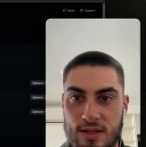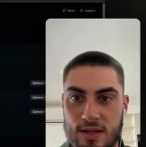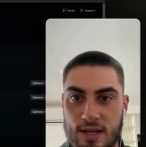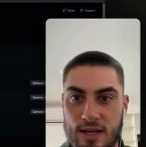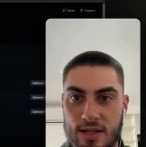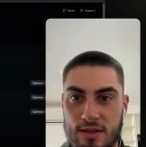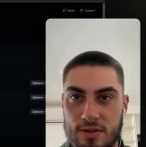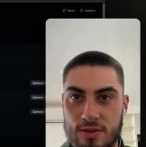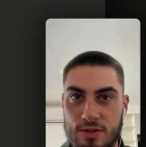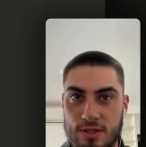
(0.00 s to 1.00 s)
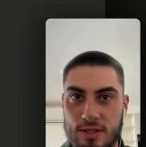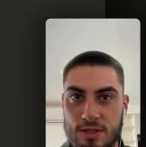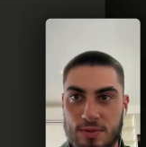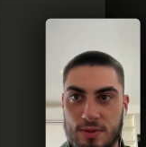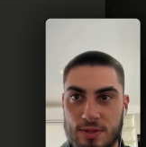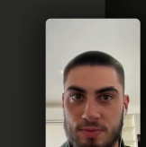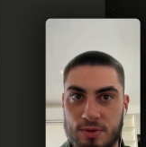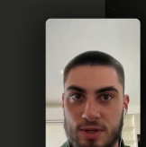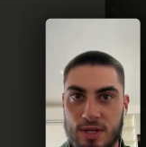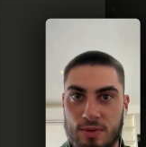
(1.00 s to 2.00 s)
And usually this works
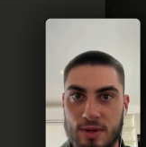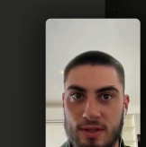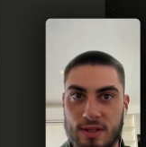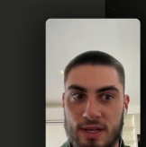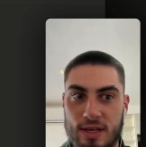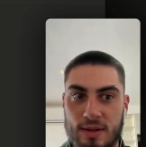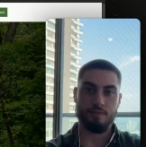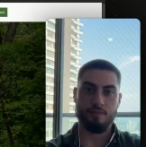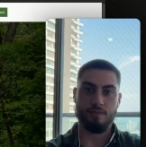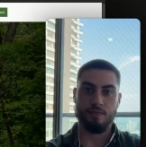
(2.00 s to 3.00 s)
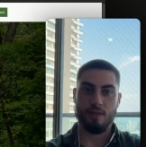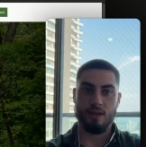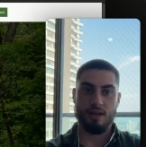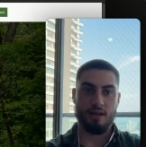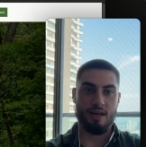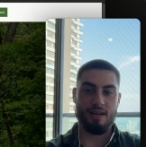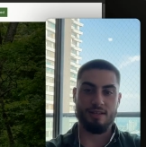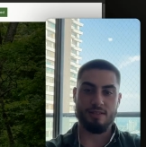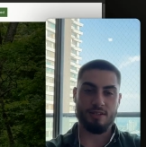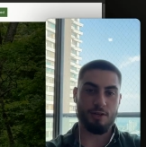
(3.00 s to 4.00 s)
pretty quickly.
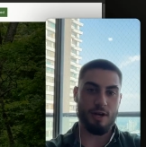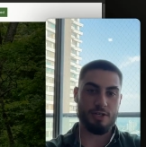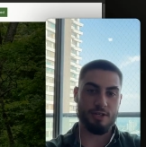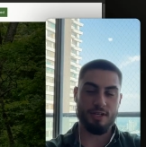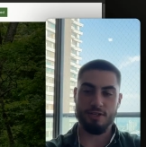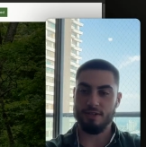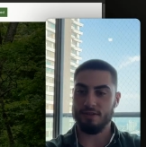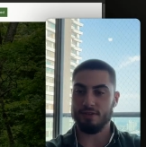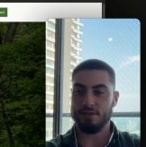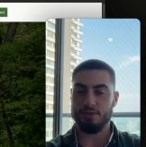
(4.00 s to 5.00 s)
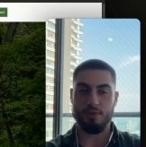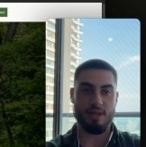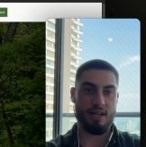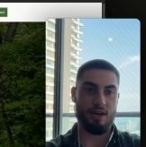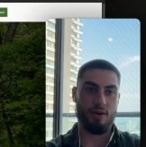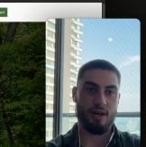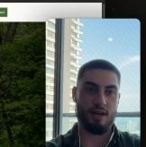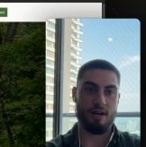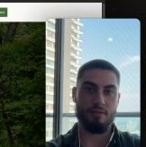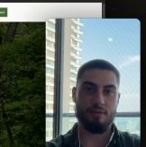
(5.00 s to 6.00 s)
And congratulations, we now
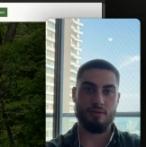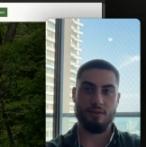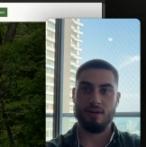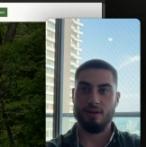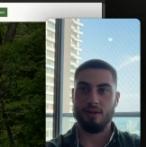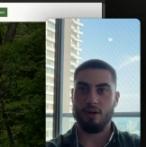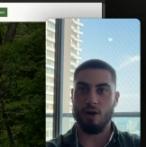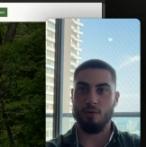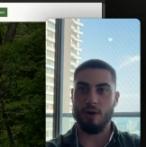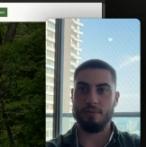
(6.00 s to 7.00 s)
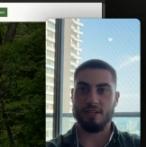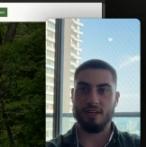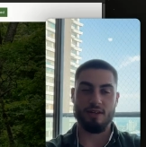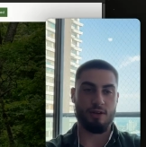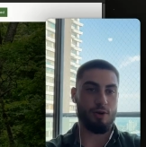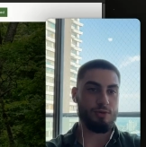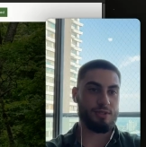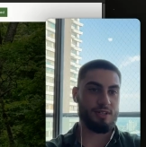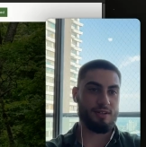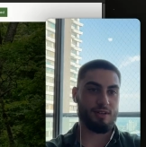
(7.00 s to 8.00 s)
have our website
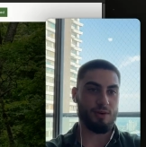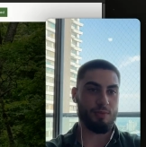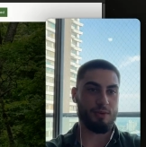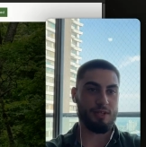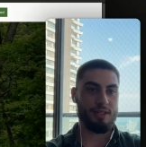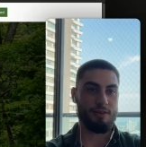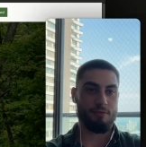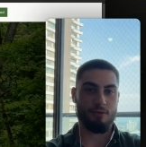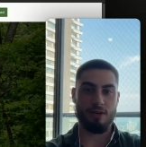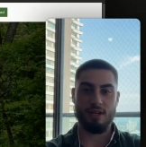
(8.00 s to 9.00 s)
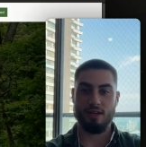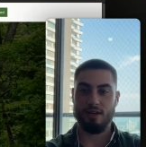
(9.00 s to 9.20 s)
hosted completely free